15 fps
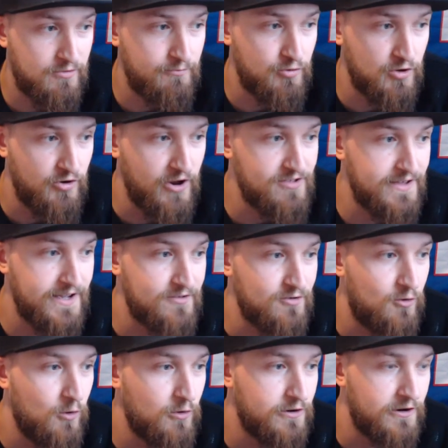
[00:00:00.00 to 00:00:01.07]
progressing as a
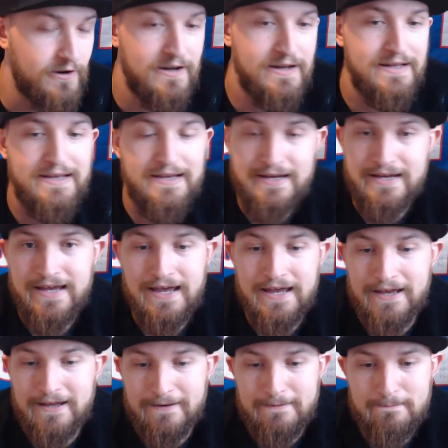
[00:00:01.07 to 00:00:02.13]
corner.
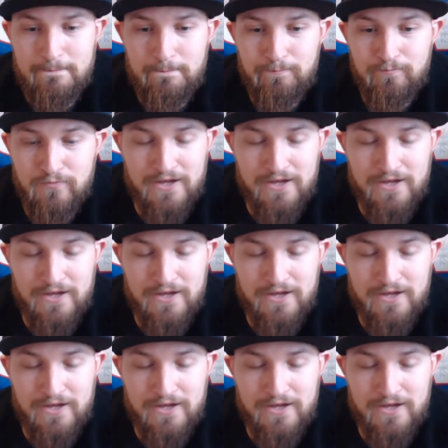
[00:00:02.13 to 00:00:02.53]
And